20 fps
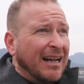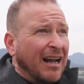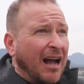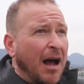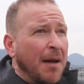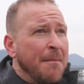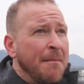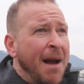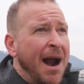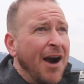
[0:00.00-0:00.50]

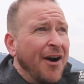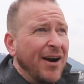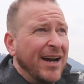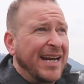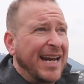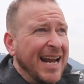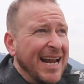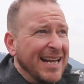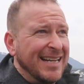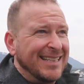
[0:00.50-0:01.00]

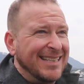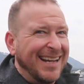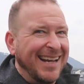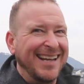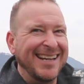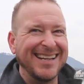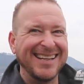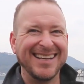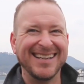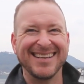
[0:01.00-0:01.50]
"American!"
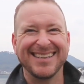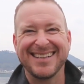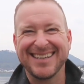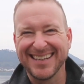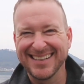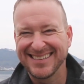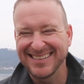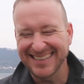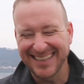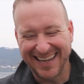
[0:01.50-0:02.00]

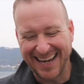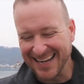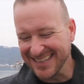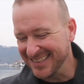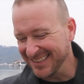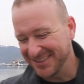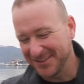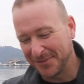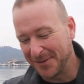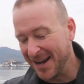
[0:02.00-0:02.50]
Because I
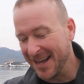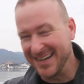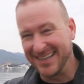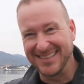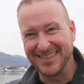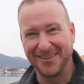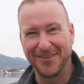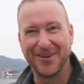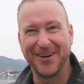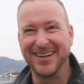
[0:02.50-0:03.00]
just
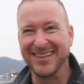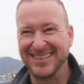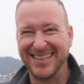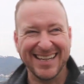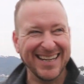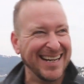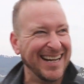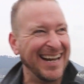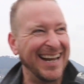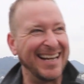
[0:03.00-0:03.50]
wanted to work.
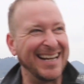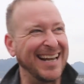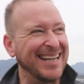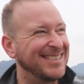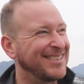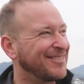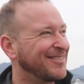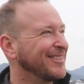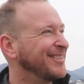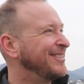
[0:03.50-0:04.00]
And
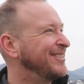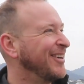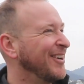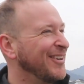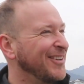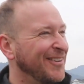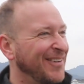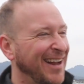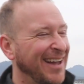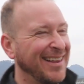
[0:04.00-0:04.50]
they
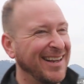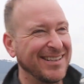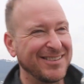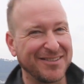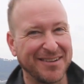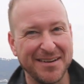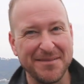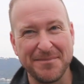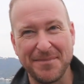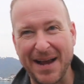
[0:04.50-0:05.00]
turned around and they
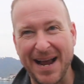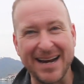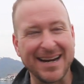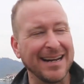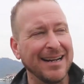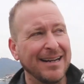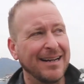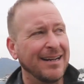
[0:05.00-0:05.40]
screamed back,